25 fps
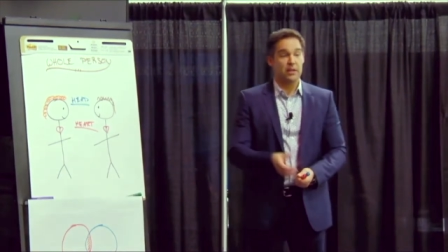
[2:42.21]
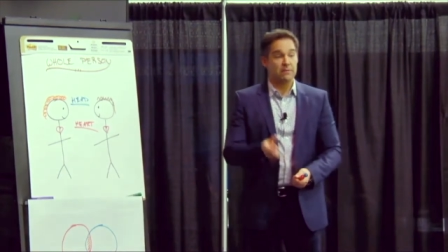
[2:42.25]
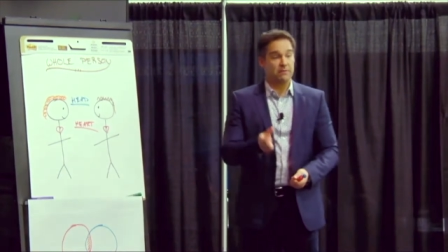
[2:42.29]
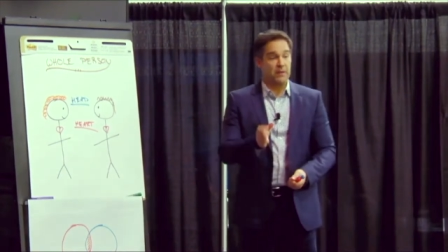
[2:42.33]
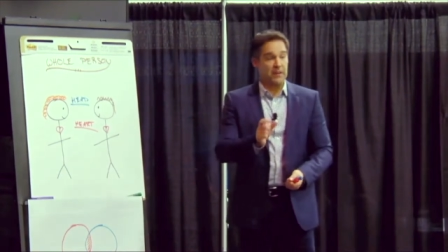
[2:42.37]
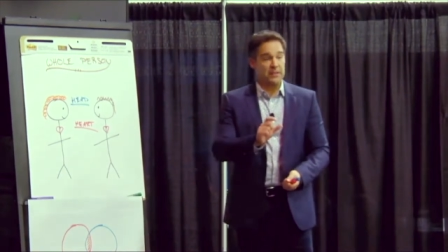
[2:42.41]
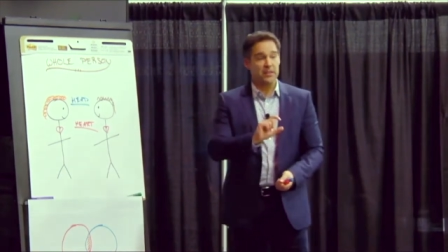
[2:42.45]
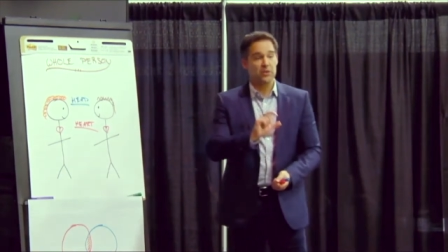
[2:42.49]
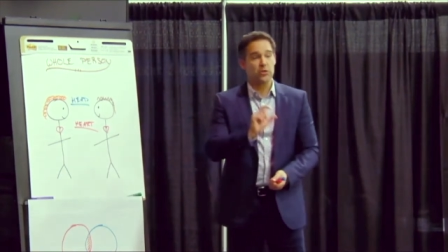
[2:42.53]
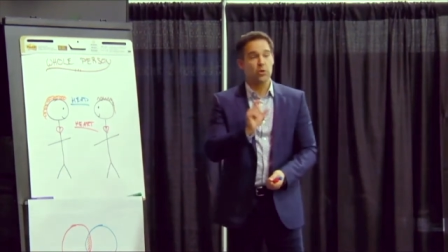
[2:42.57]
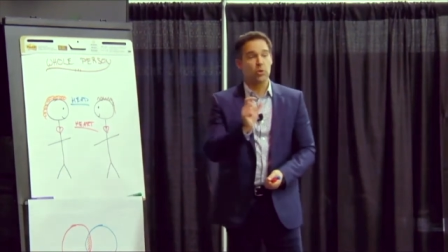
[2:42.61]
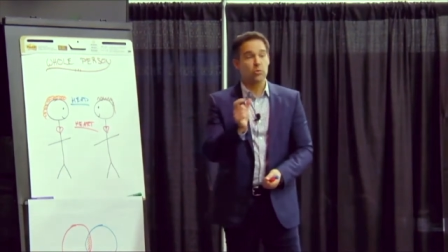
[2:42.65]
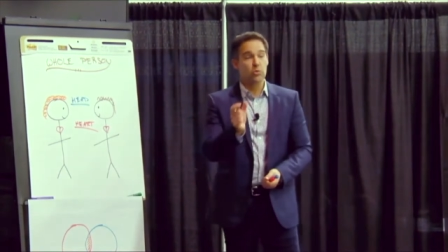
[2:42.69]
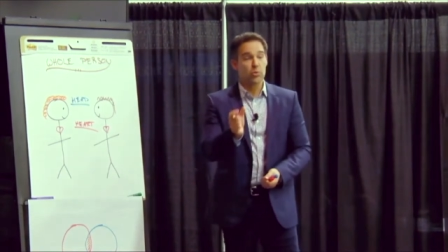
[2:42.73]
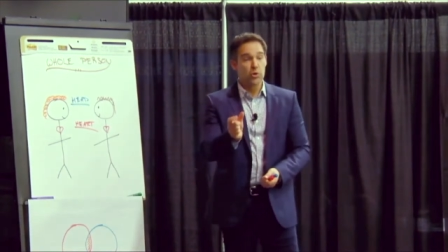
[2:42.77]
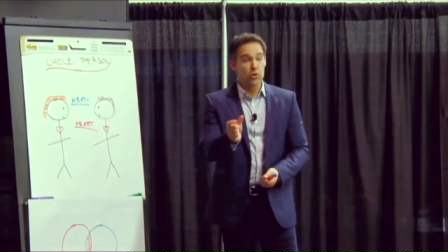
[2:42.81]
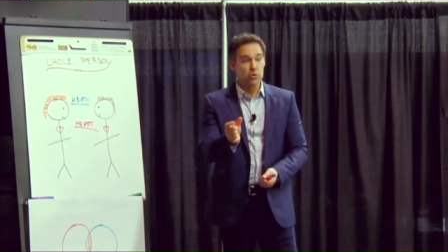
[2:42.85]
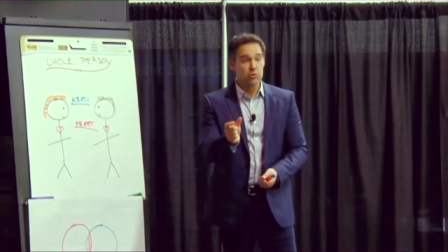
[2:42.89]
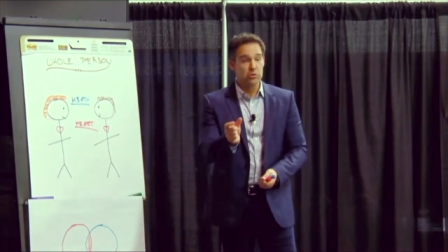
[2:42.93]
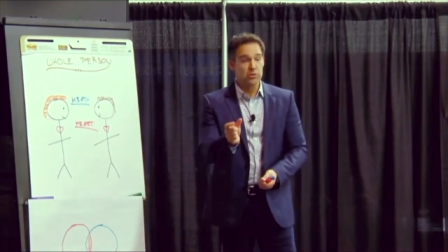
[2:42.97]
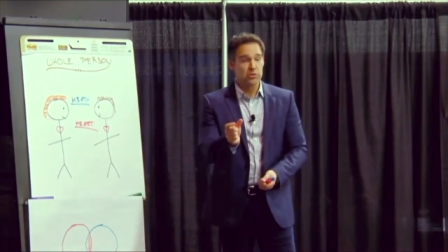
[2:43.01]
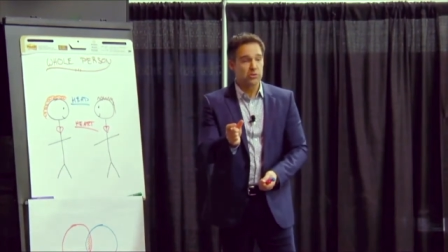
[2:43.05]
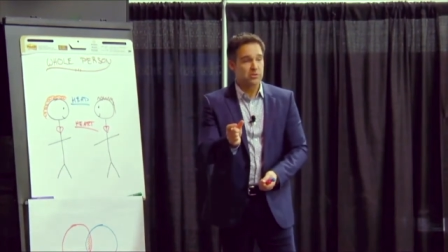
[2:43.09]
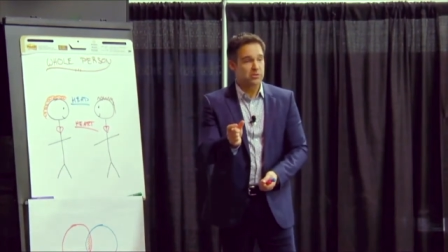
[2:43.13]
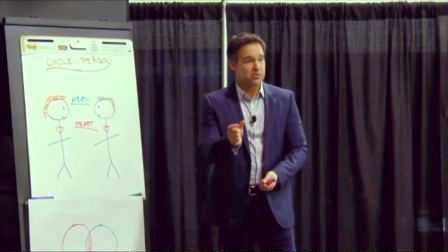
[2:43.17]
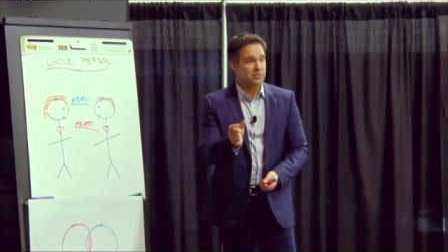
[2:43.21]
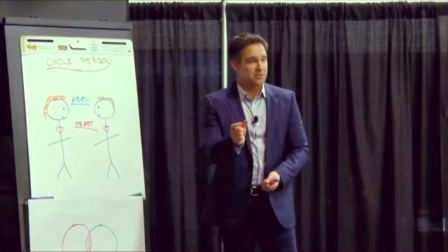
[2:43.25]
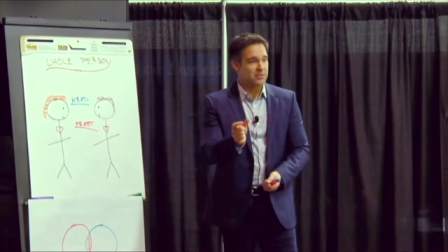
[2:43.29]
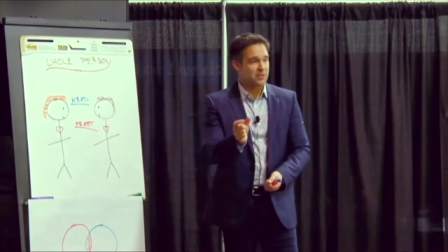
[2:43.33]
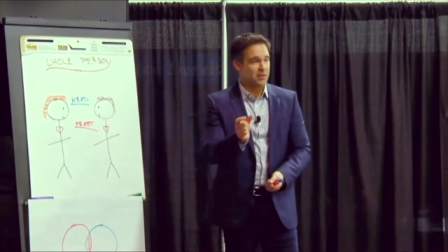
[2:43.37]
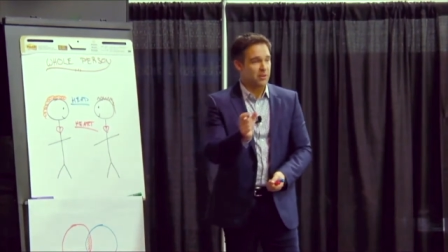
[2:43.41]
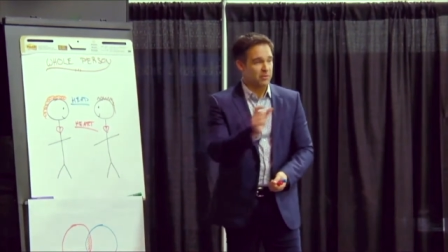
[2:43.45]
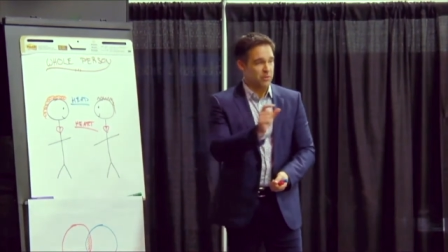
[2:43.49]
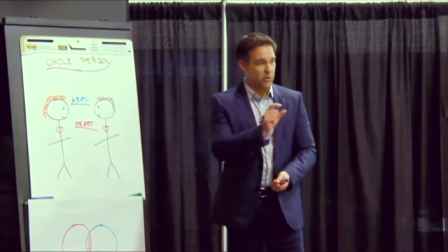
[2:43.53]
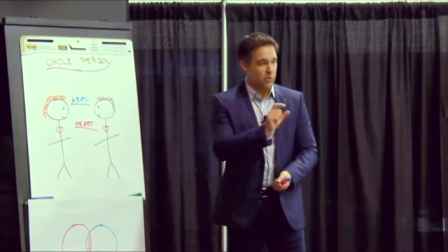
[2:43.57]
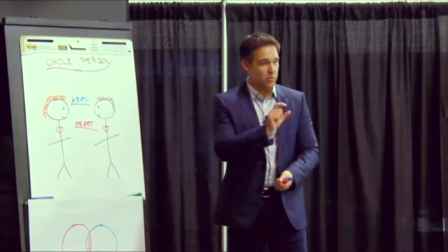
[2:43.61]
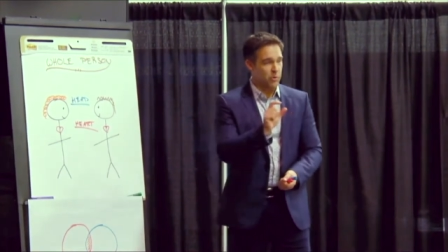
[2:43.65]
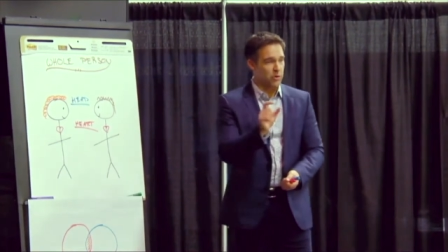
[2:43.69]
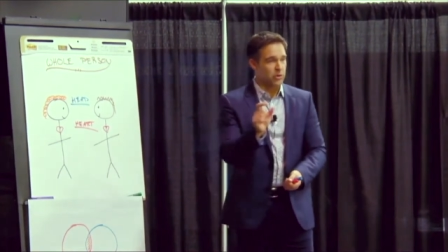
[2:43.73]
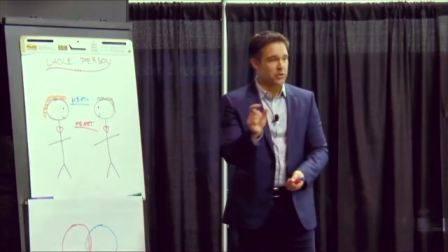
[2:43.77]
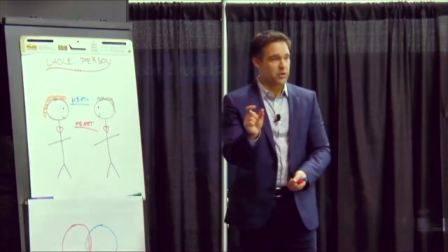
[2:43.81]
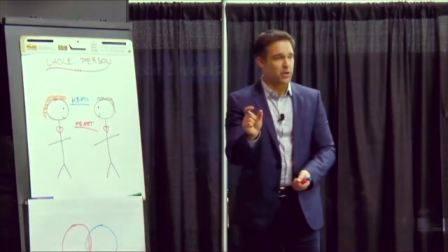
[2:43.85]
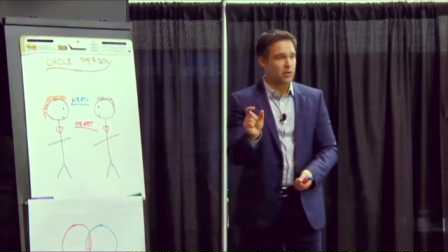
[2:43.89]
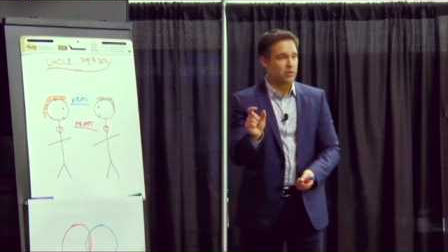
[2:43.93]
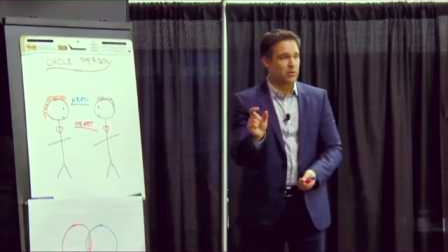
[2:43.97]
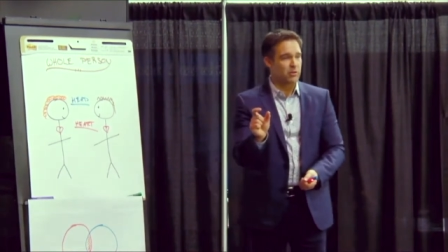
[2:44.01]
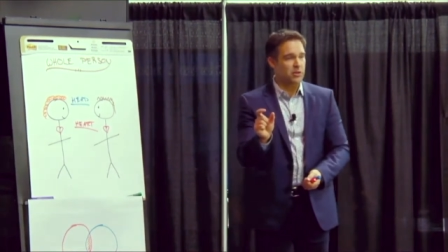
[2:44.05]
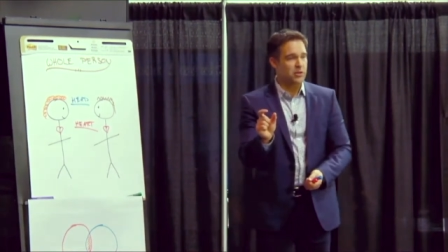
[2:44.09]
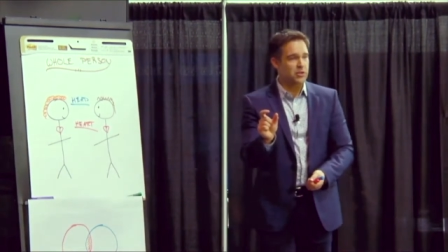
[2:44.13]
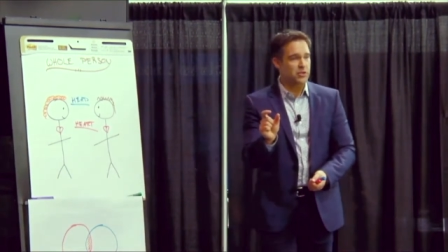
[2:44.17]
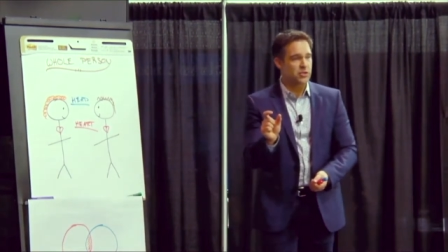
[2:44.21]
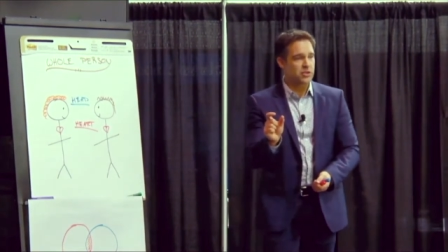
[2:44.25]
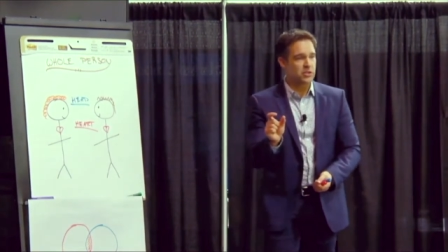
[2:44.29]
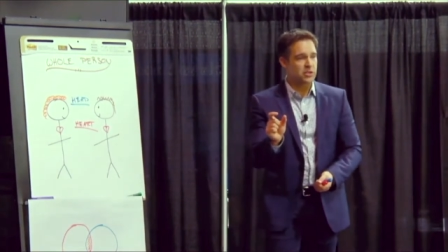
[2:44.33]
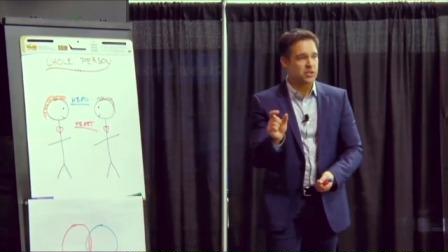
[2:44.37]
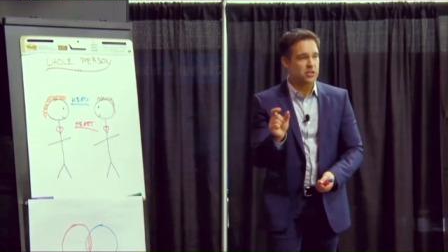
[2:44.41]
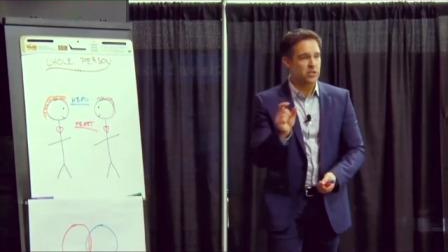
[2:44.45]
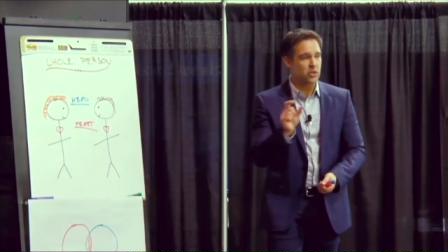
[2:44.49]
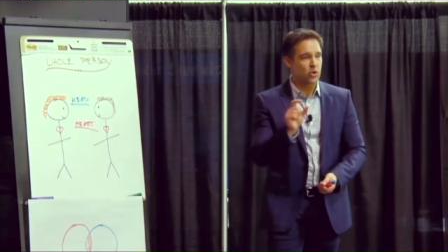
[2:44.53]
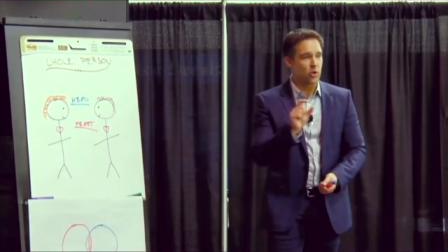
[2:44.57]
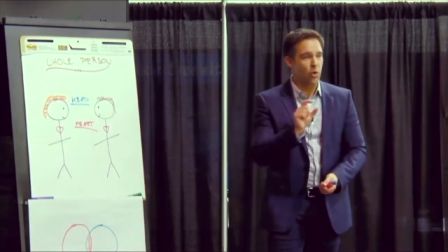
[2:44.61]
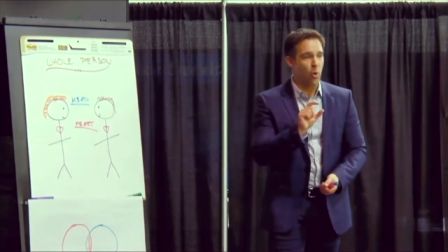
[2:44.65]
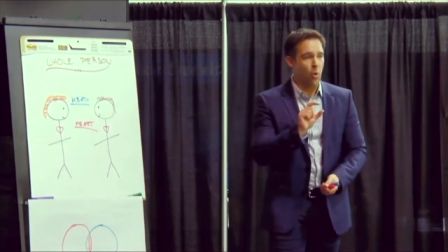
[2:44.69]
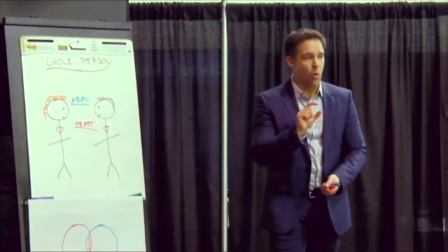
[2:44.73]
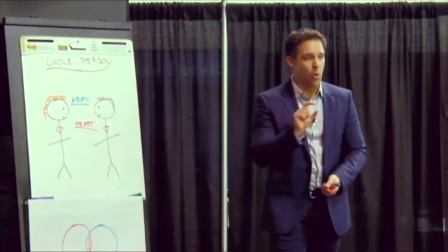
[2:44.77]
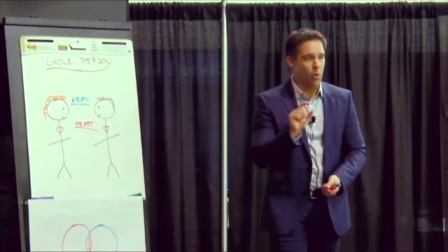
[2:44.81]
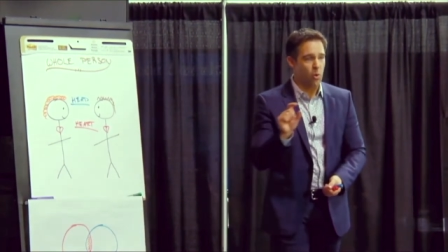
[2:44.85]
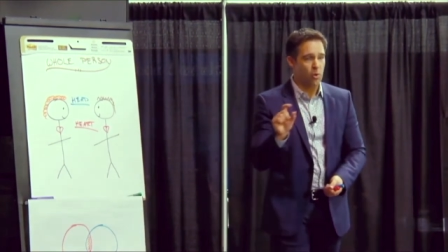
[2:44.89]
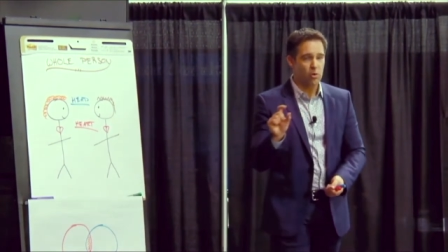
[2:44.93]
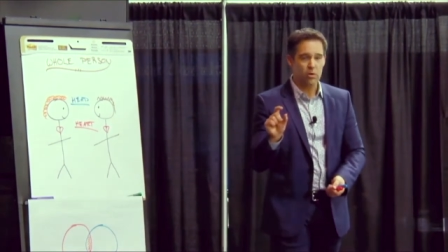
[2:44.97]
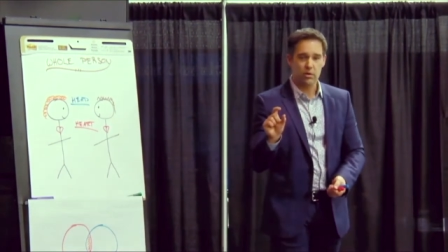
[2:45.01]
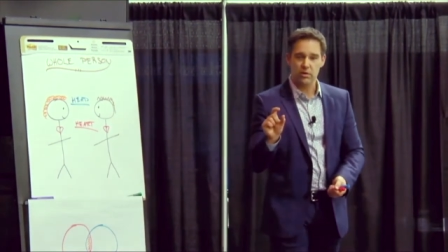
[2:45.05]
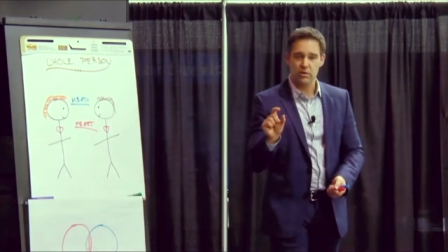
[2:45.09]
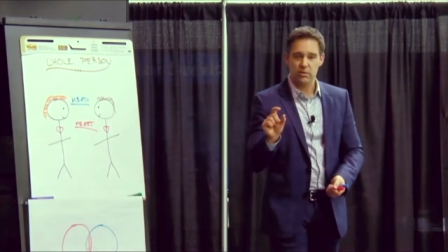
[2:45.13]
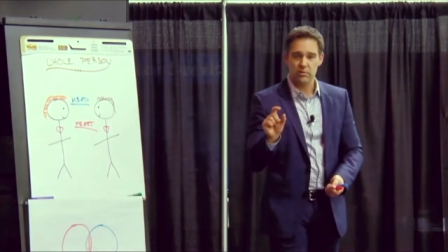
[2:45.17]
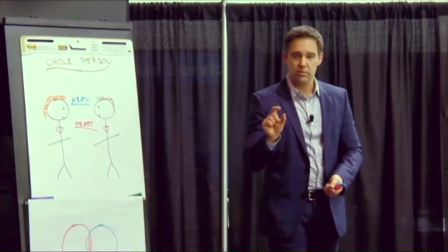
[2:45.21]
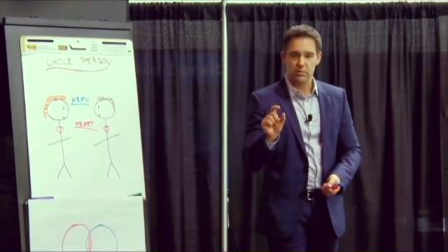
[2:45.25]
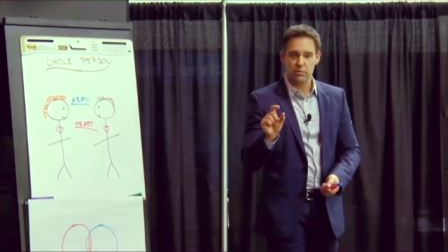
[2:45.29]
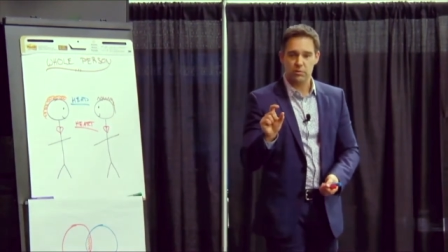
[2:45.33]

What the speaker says: In fact, the root of the word courage is cor,